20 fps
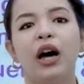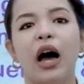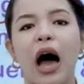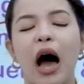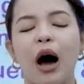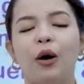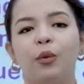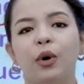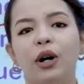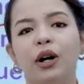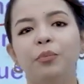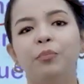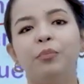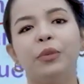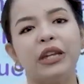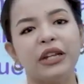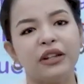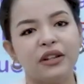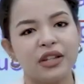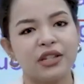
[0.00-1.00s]
our
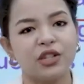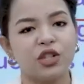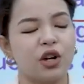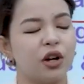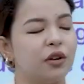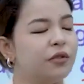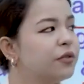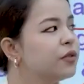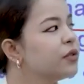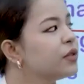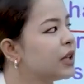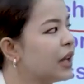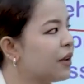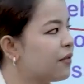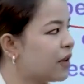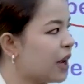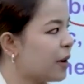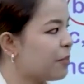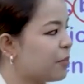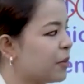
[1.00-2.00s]
periods of
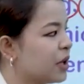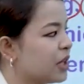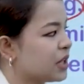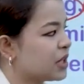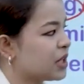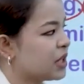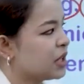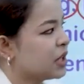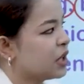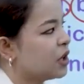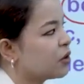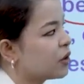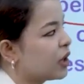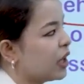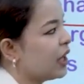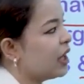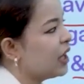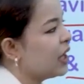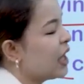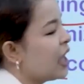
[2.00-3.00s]
development. Okay,